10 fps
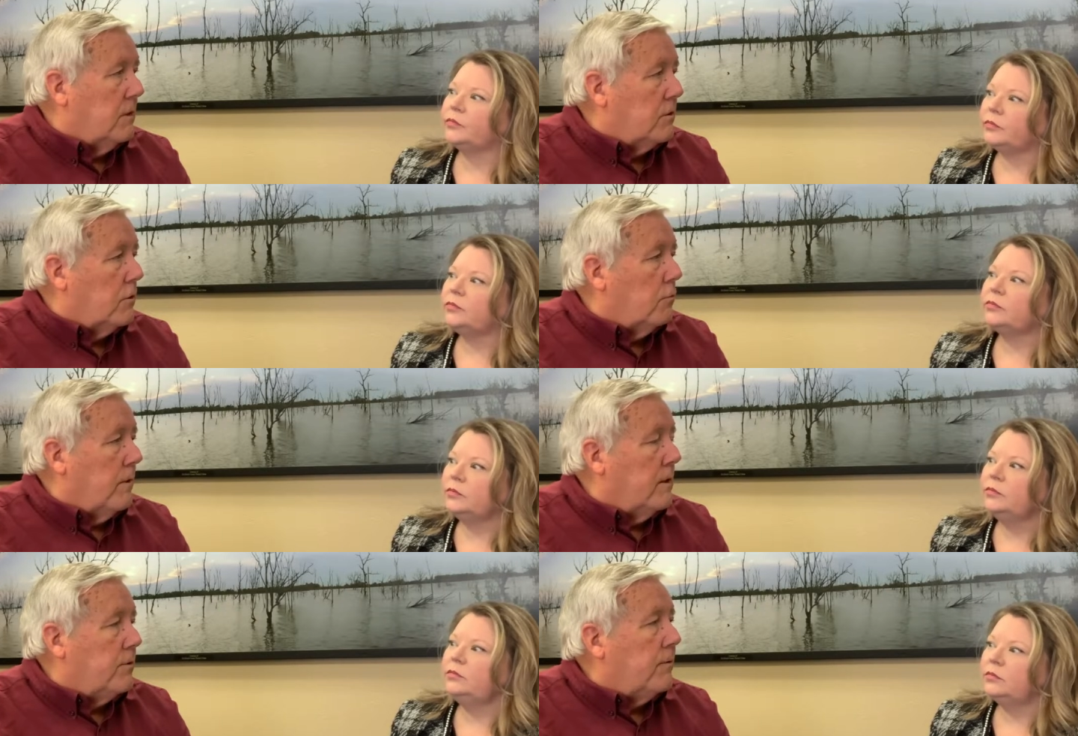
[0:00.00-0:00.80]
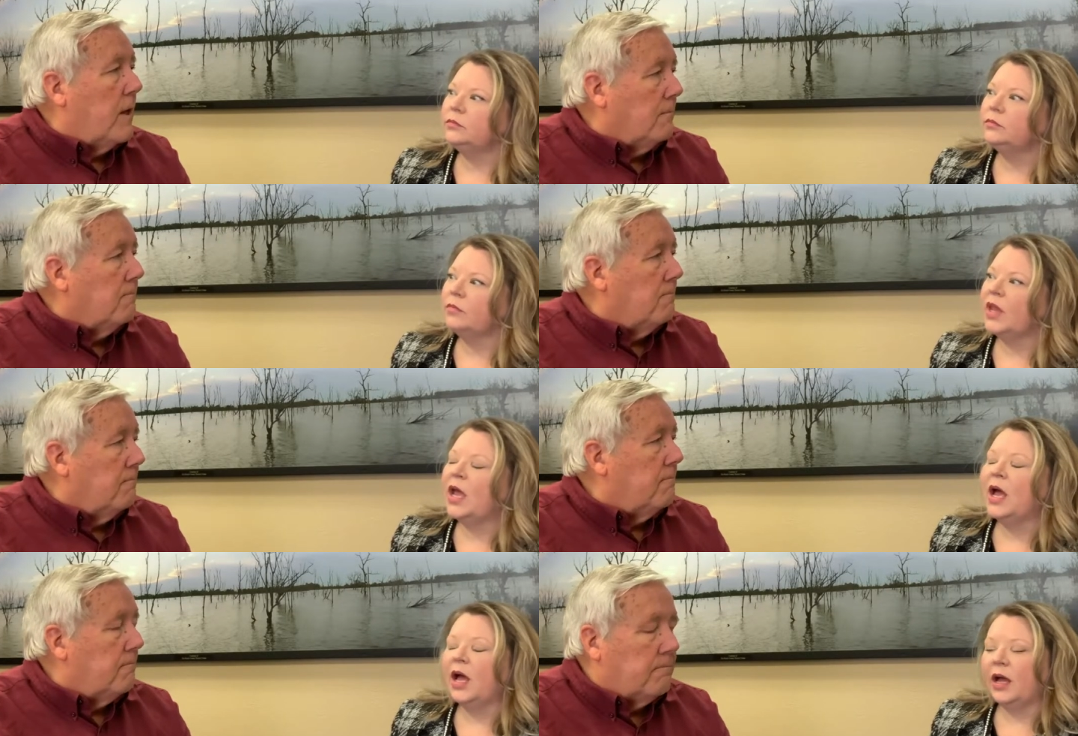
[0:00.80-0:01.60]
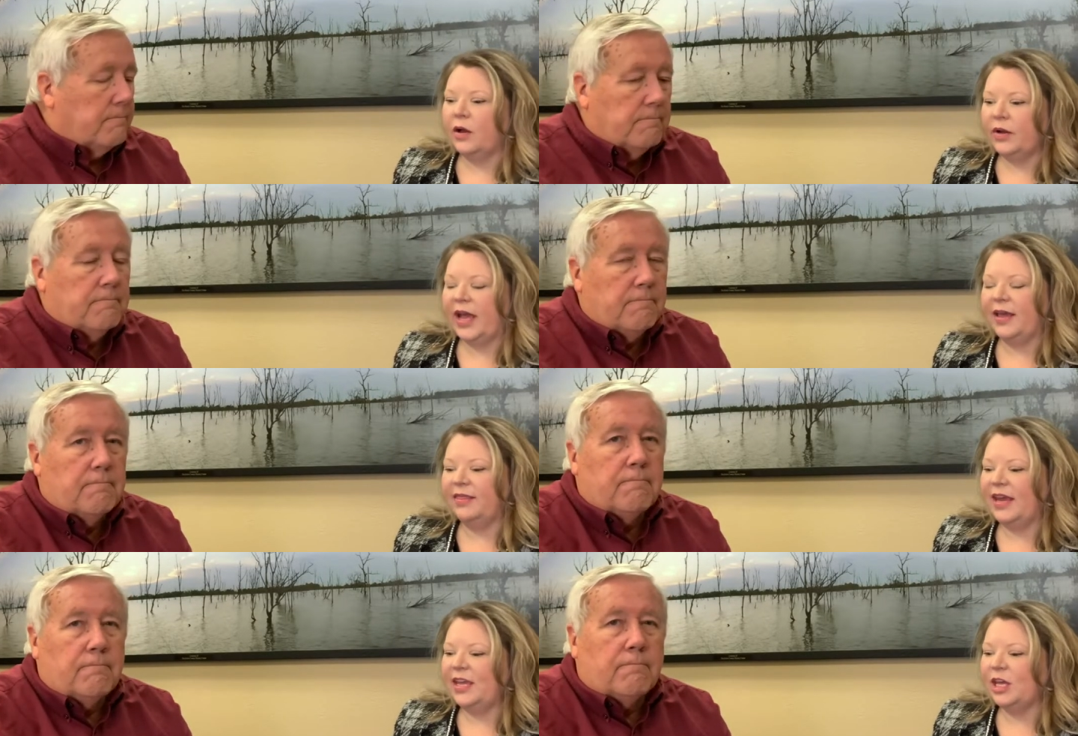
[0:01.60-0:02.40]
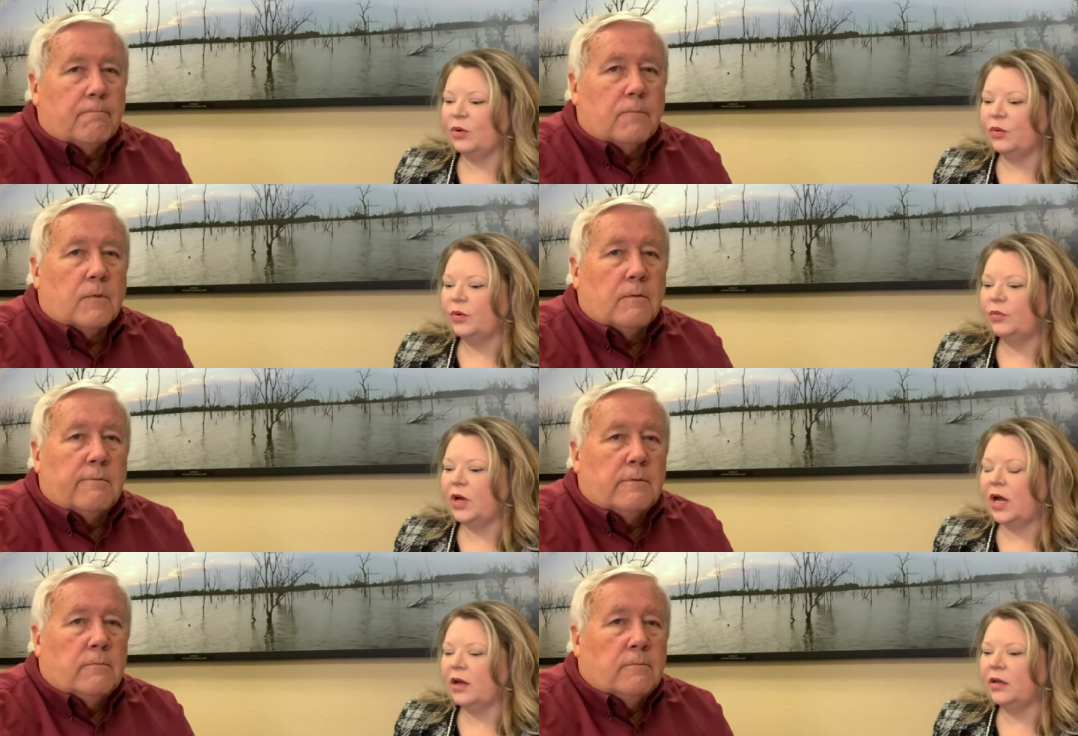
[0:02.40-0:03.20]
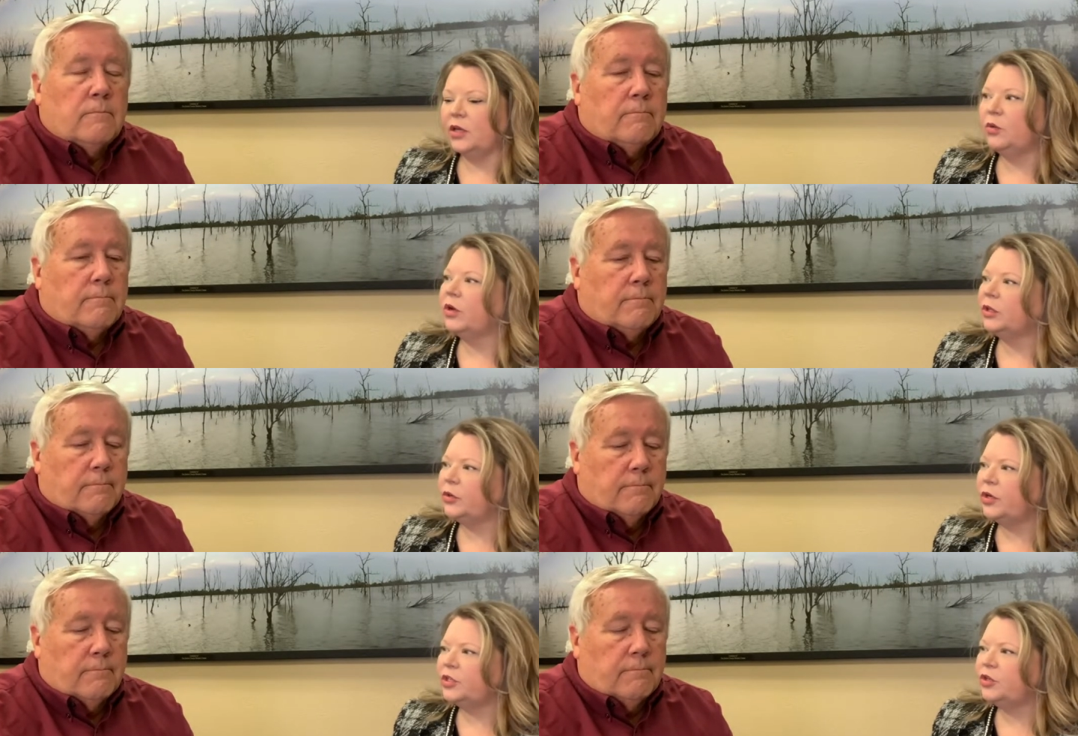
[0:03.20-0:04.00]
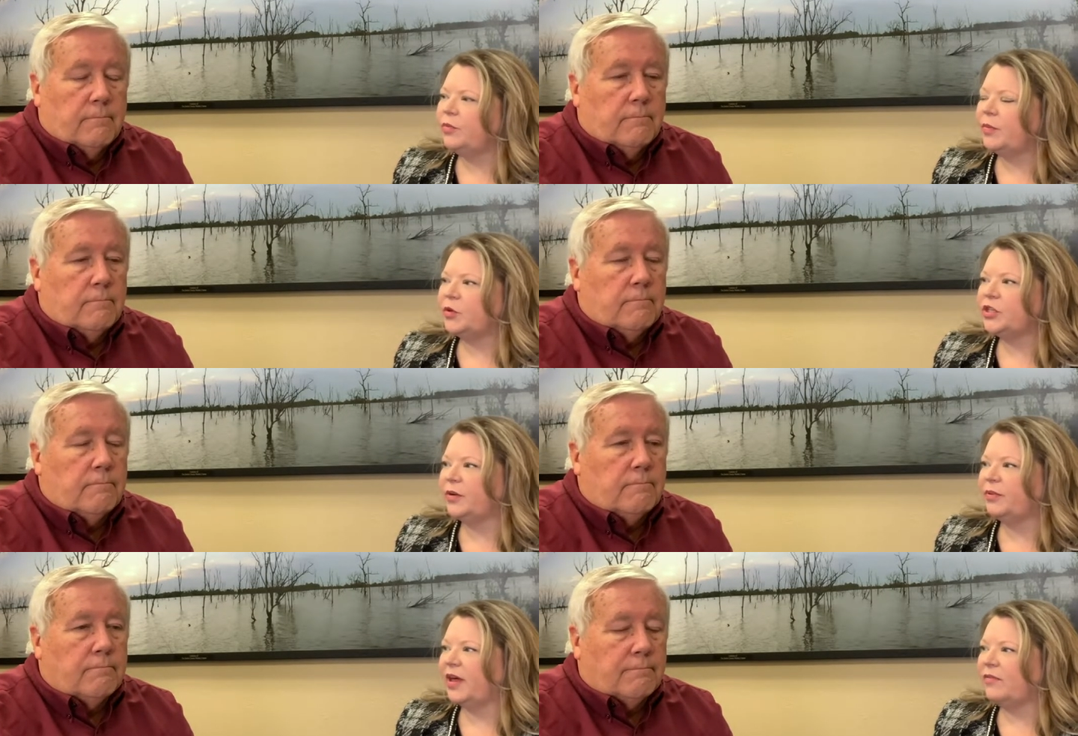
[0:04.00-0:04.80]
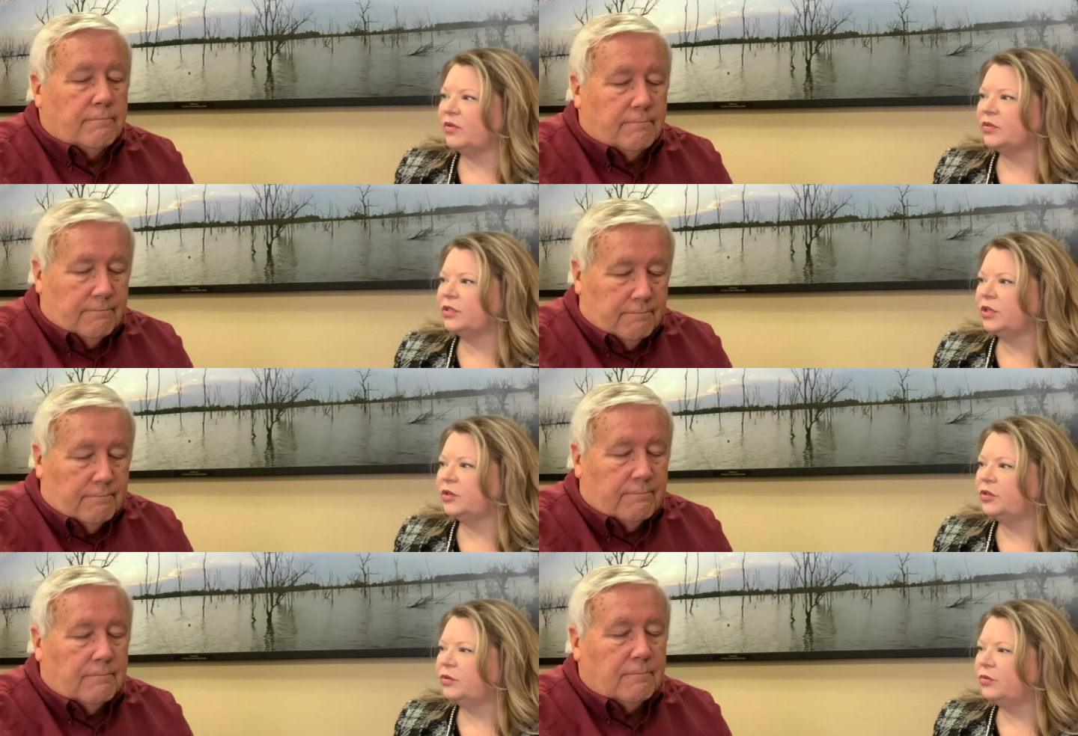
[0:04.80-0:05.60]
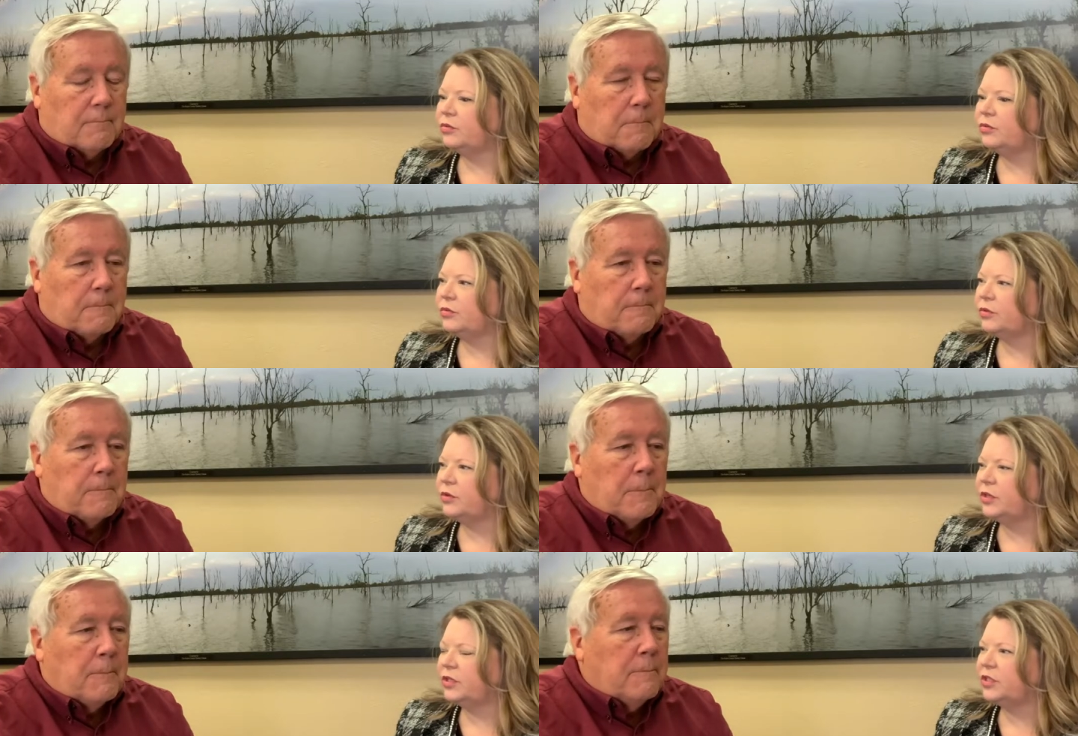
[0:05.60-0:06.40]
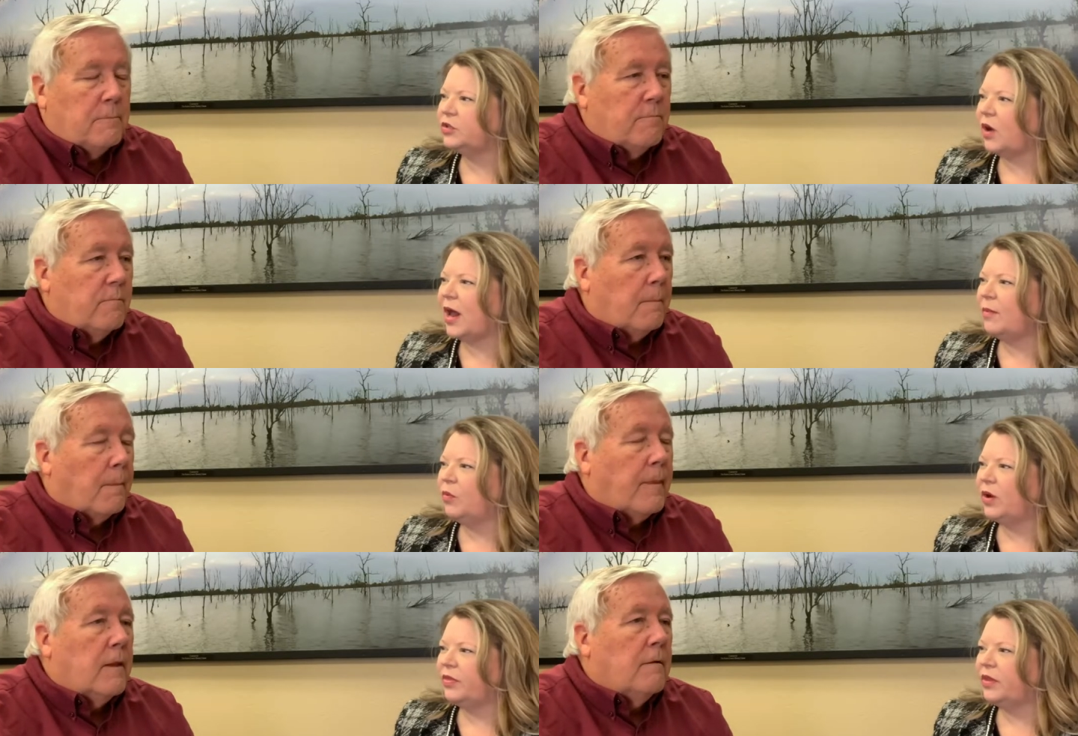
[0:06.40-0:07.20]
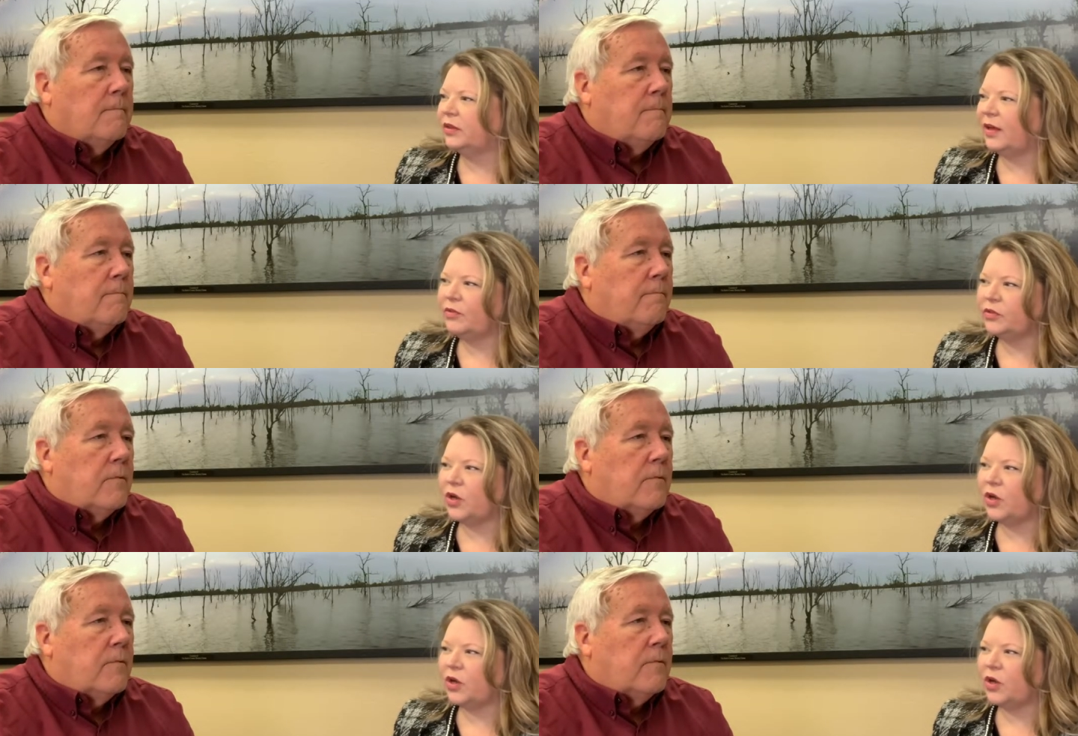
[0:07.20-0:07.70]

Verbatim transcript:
Speaker 1: is a good way to do that.
Speaker 2: Okay, thank you. You alluded to membership levels. Could you describe what the levels